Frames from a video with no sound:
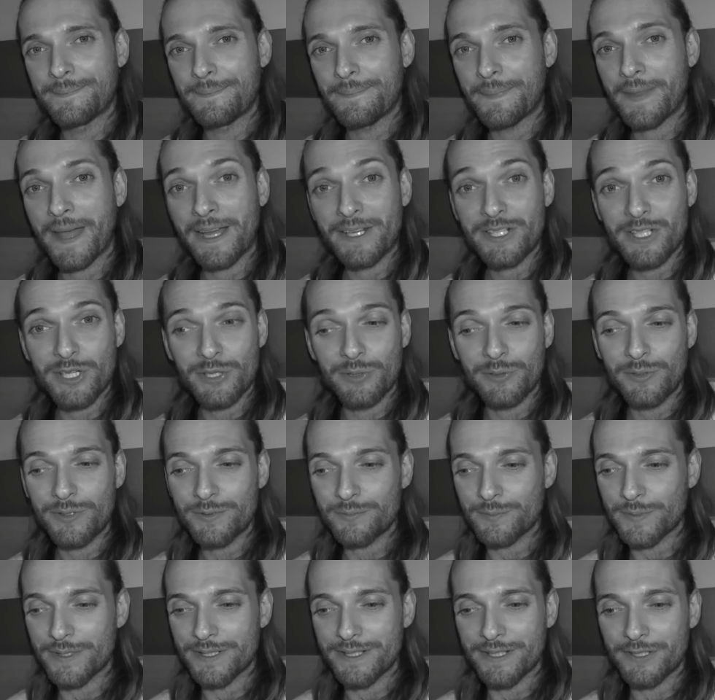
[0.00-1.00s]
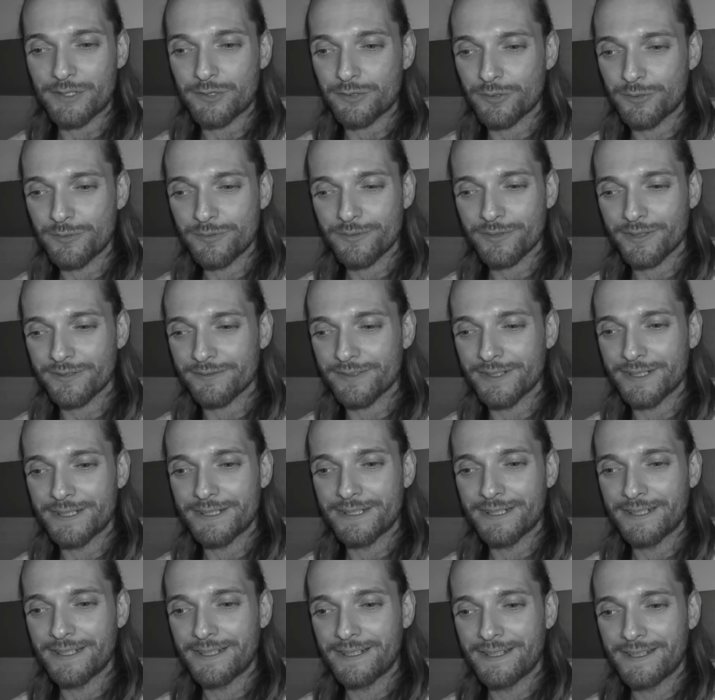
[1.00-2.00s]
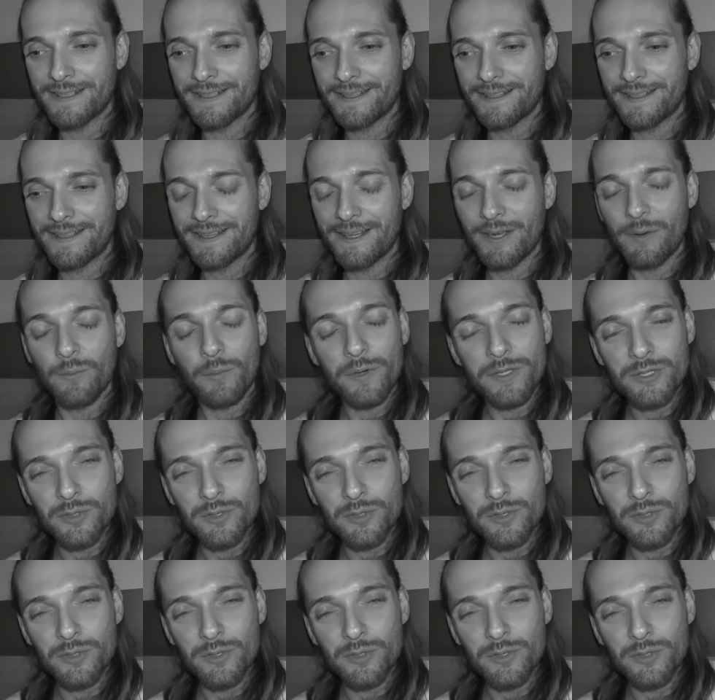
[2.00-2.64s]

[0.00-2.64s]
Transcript: That showed me the truth of it. We